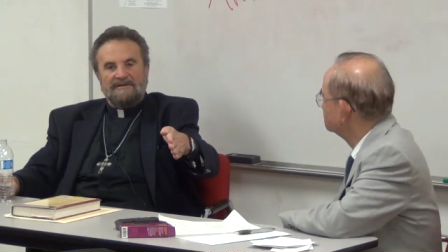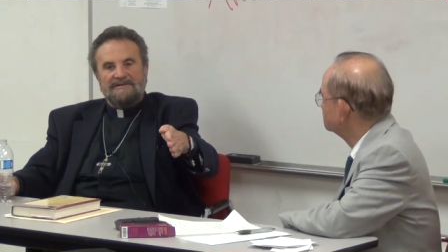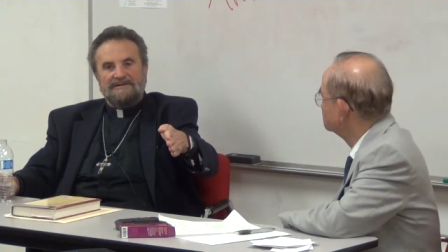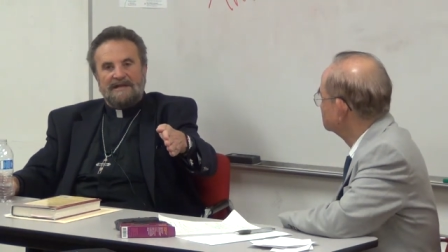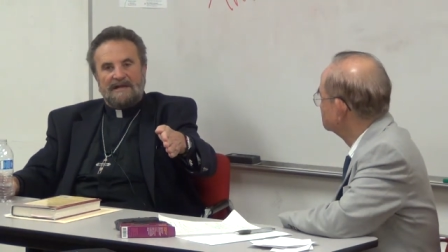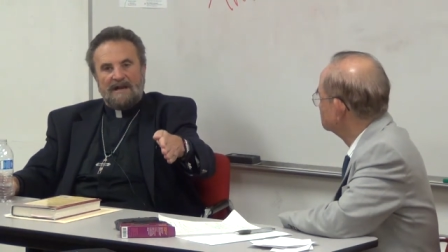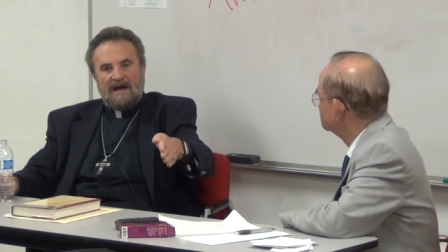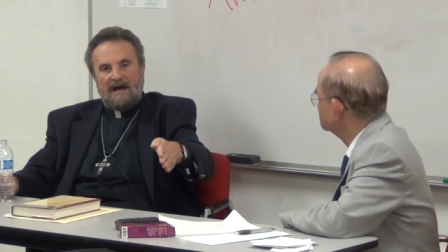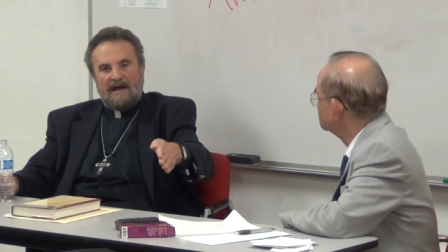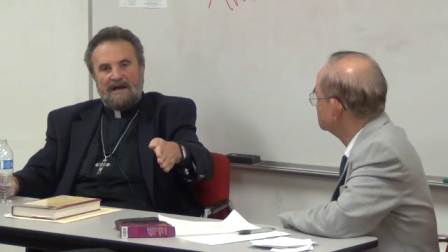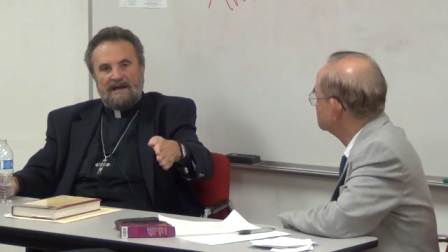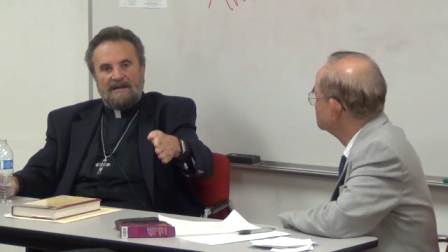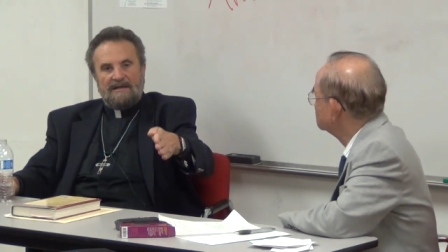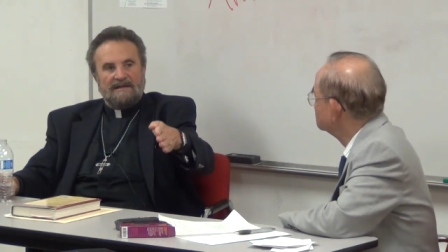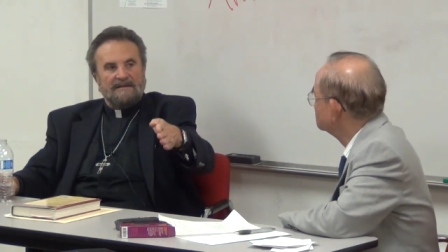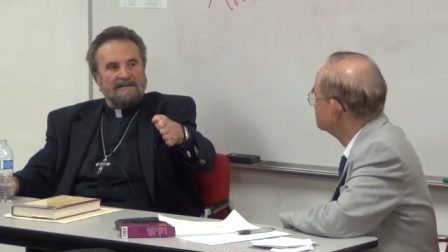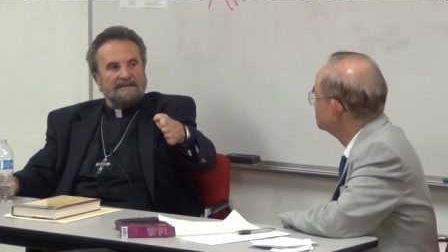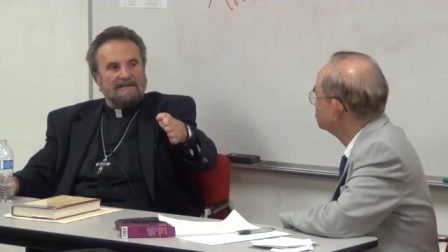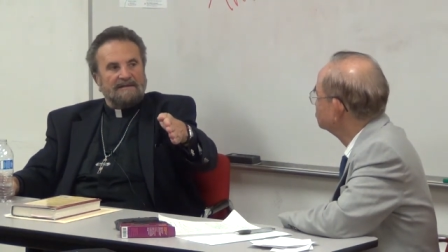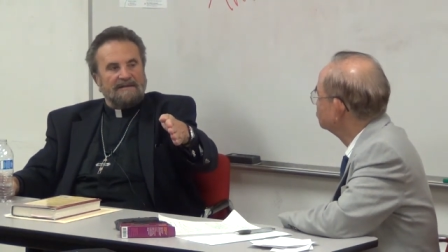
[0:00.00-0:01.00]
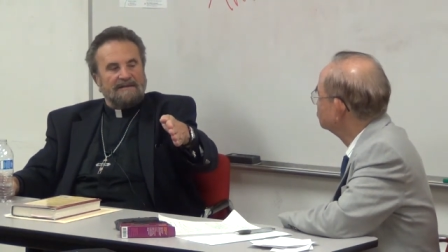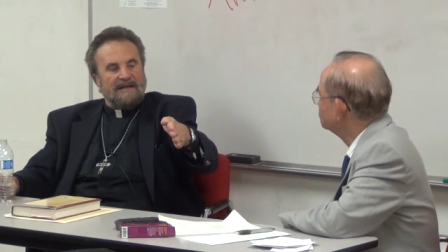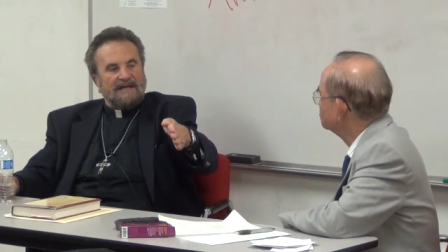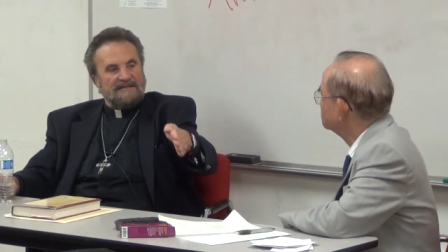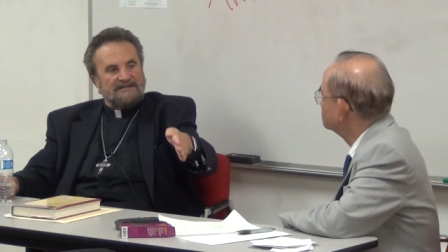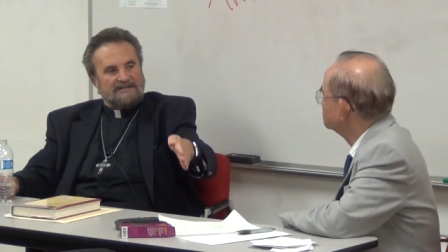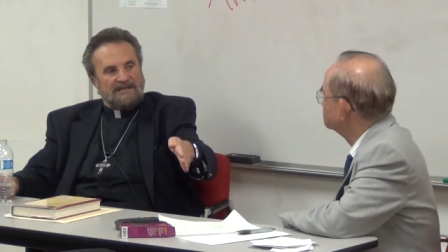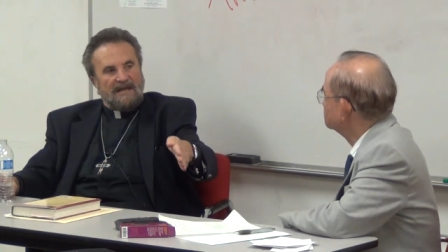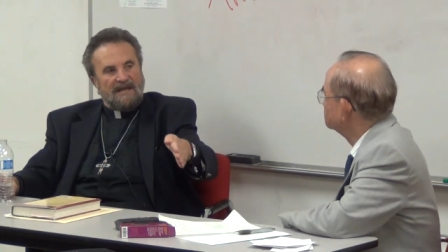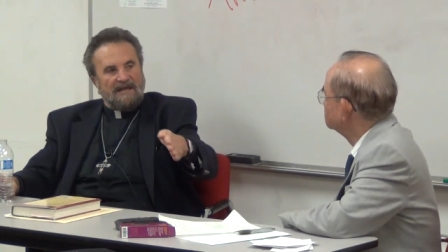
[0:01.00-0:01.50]
deny
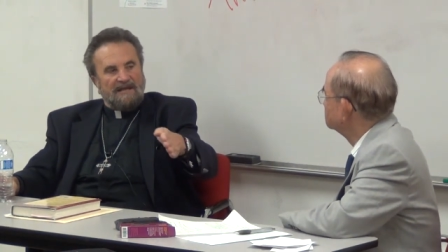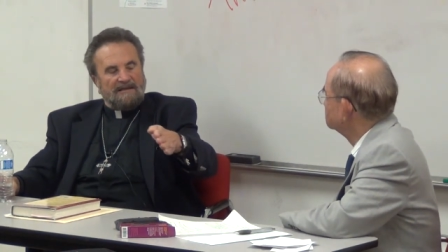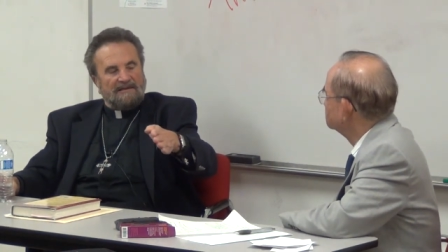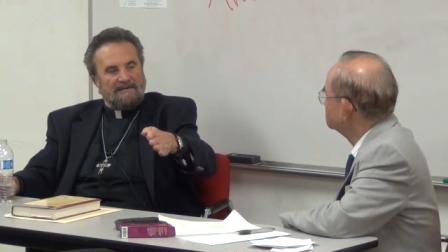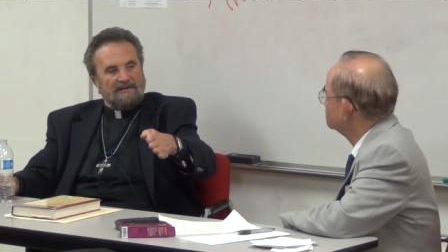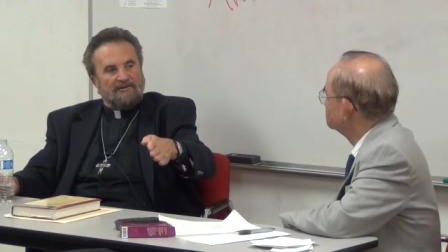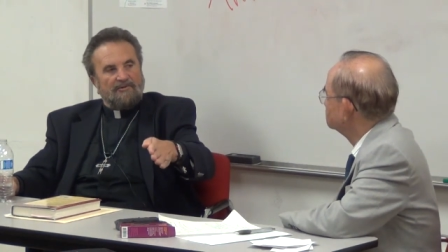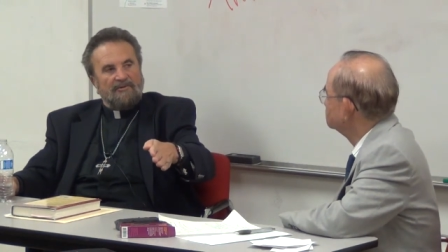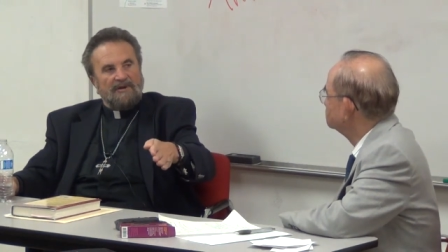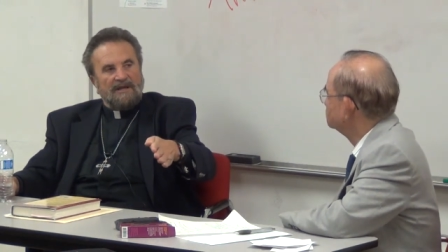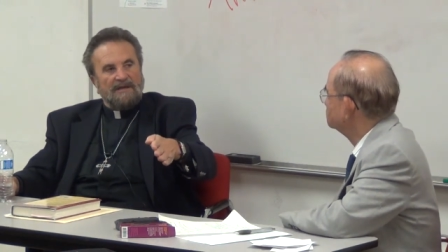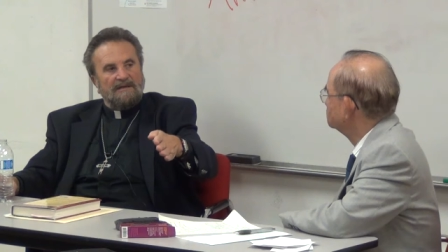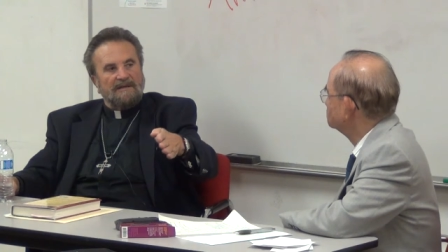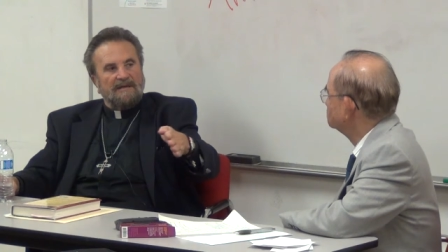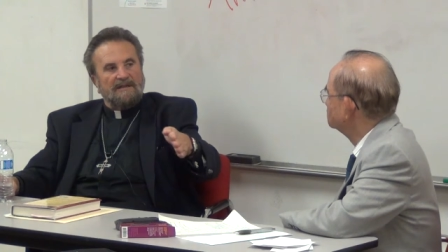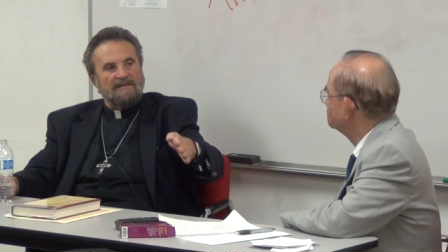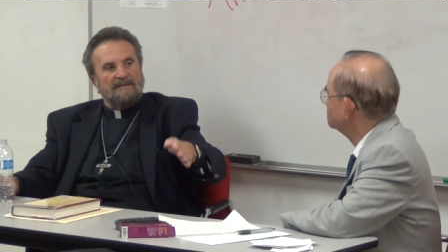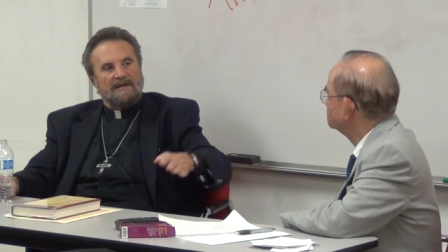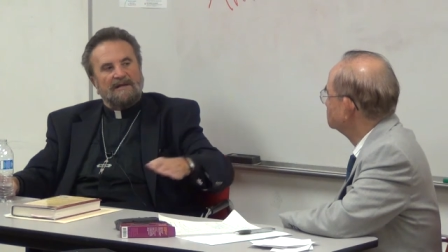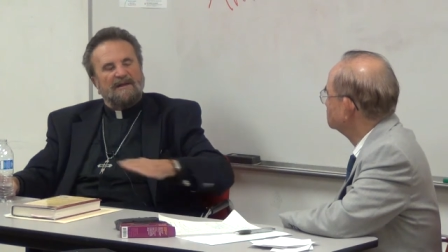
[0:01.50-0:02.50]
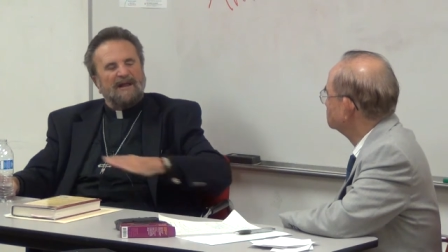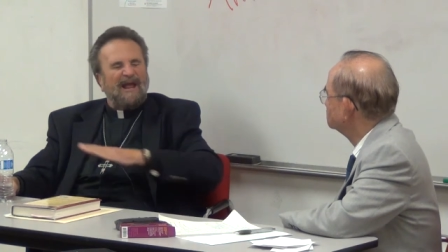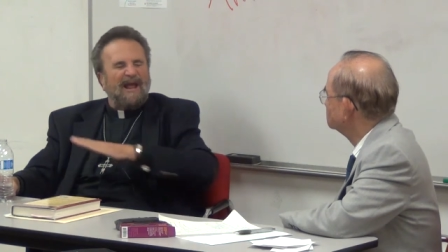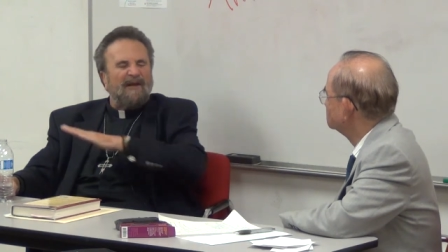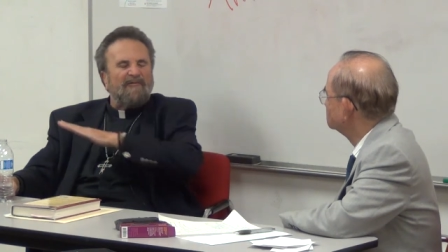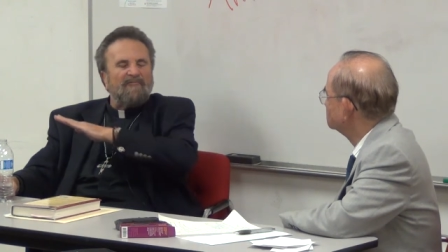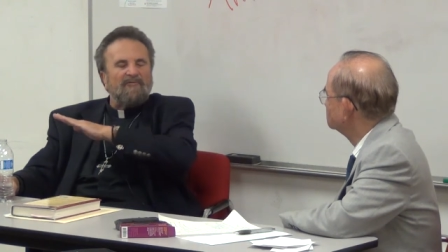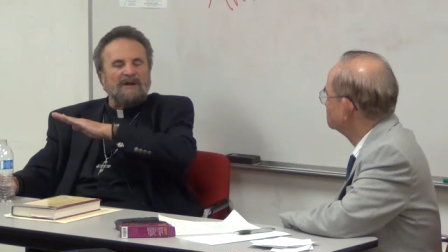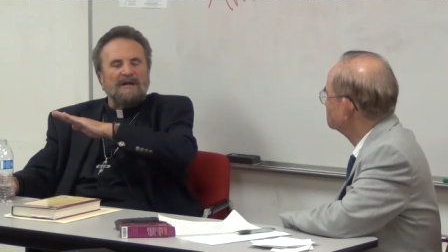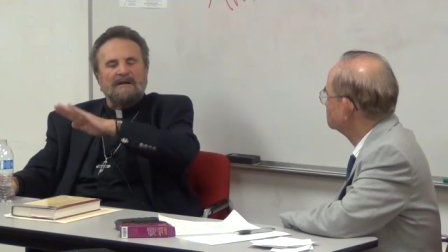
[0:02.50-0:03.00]
not saying the creed in
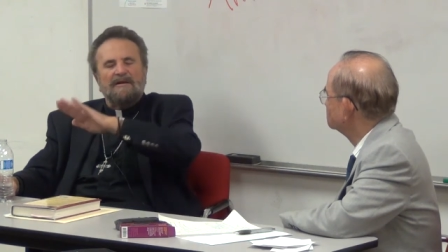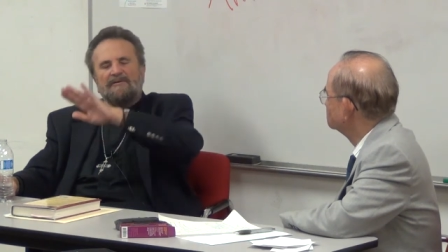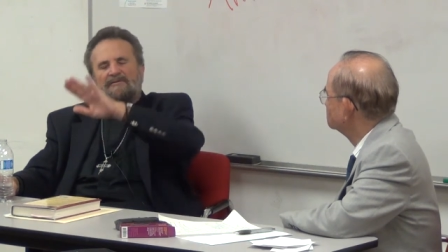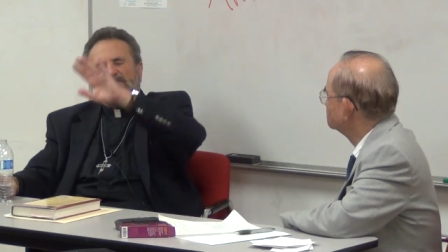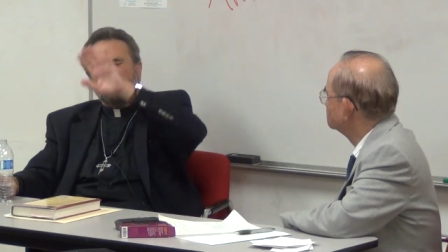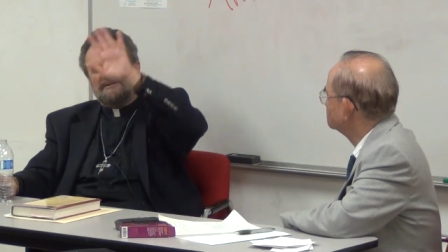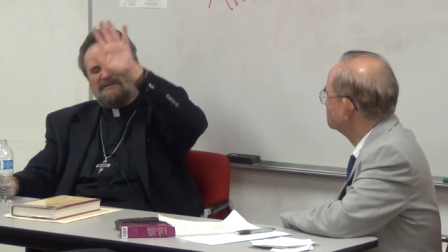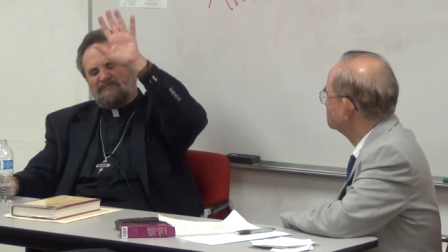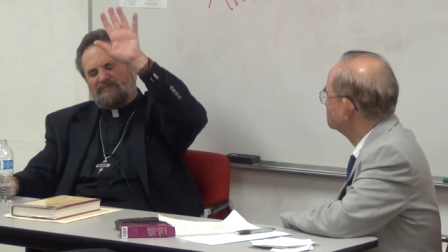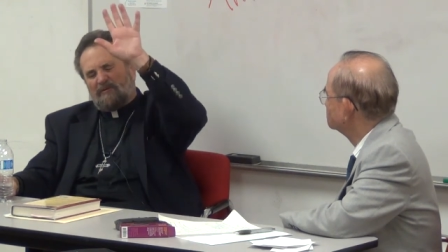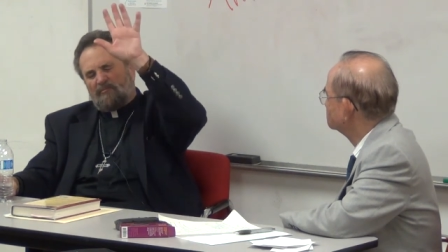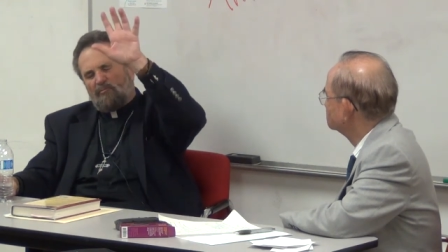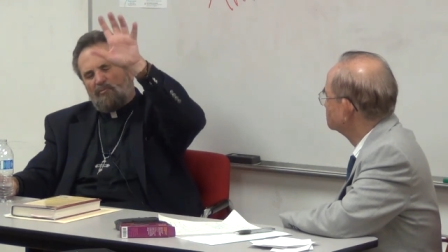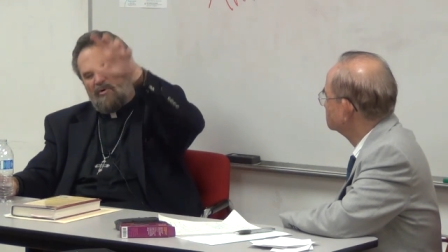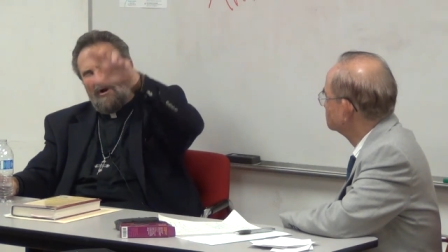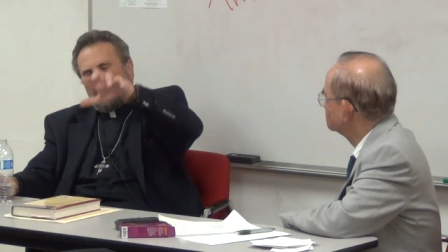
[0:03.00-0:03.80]
every liturgy, from